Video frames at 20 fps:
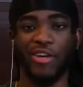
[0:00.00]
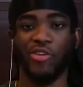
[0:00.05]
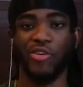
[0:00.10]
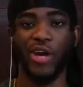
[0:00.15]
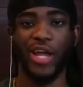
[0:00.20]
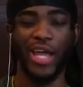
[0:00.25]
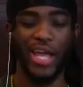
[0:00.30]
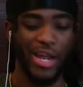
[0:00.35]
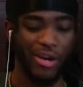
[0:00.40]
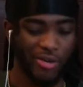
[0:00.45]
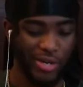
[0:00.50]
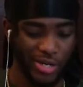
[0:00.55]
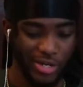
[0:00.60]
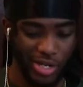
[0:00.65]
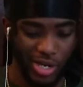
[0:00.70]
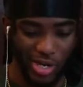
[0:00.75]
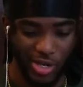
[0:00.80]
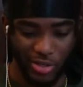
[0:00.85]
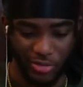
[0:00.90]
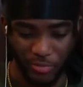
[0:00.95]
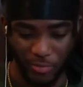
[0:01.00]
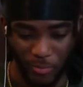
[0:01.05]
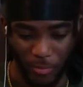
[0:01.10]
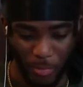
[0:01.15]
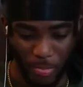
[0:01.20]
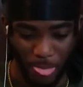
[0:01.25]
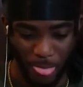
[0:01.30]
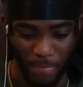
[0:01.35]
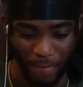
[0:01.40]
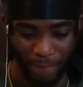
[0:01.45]
great area, y'all.
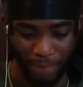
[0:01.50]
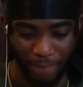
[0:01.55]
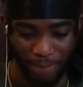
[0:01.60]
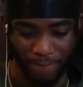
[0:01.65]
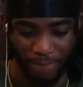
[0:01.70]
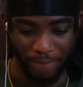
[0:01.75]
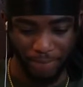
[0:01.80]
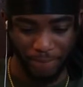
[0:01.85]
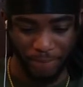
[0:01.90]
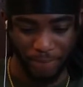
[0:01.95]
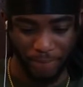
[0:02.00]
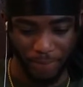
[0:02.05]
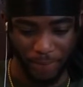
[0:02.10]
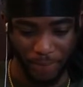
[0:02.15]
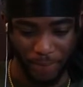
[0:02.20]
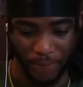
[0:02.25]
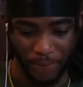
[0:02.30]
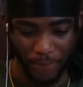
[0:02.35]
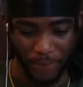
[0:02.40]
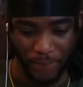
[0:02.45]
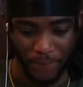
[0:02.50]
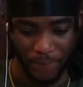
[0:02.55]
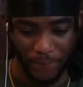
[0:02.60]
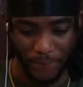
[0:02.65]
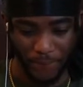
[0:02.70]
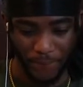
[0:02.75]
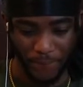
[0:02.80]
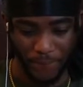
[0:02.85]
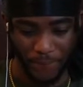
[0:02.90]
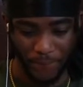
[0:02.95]
I want to get a tattoo.